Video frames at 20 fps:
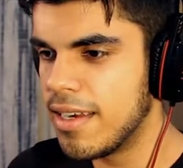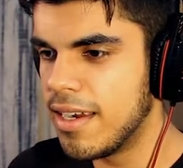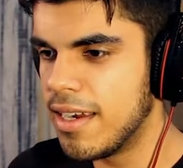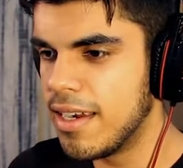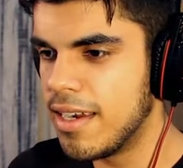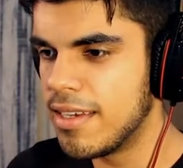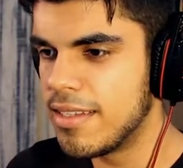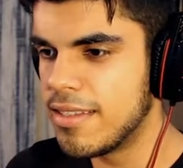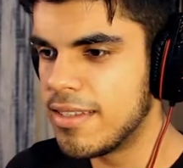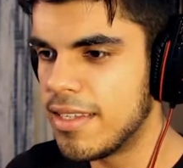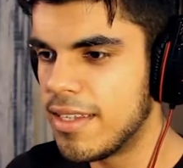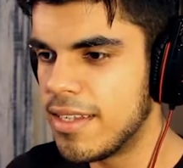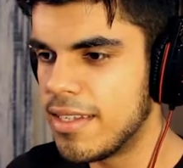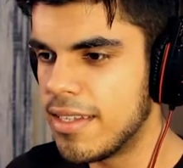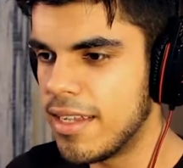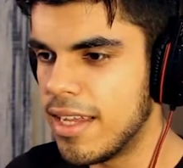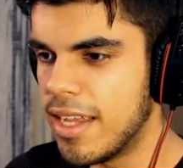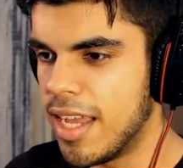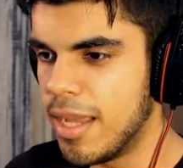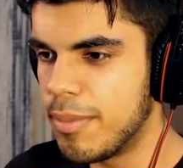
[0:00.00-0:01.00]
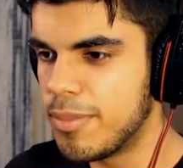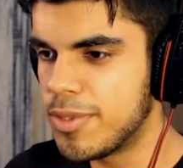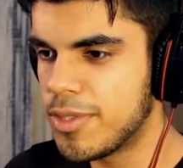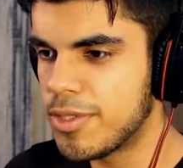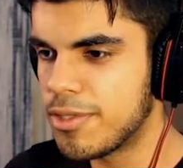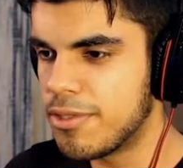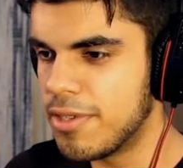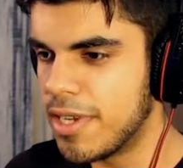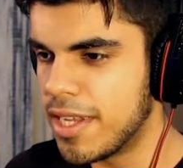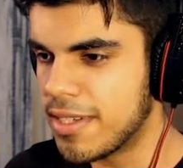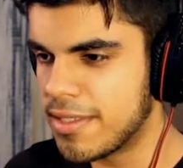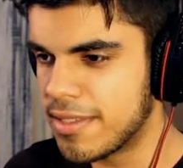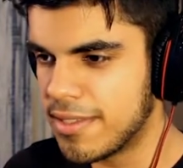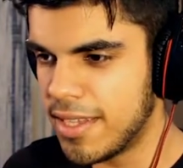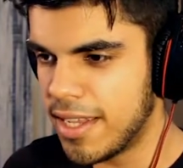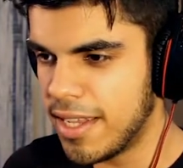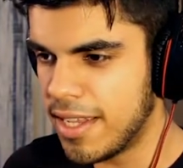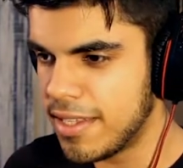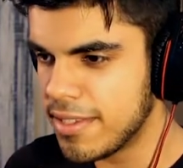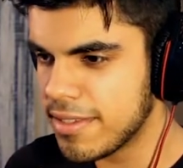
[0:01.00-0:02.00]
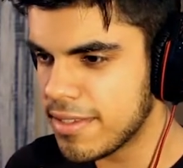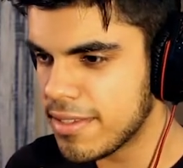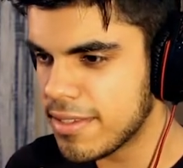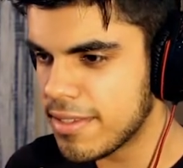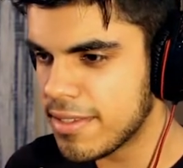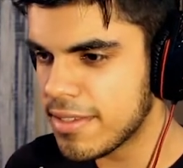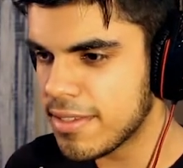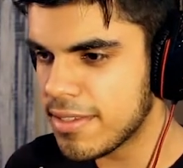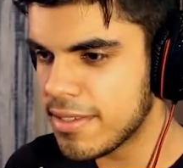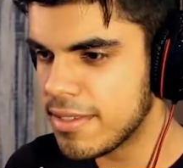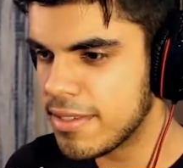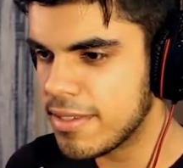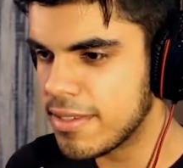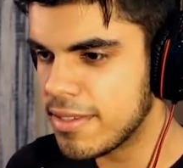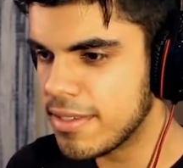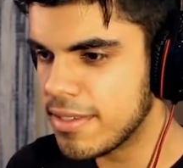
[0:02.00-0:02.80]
And that abstract dance.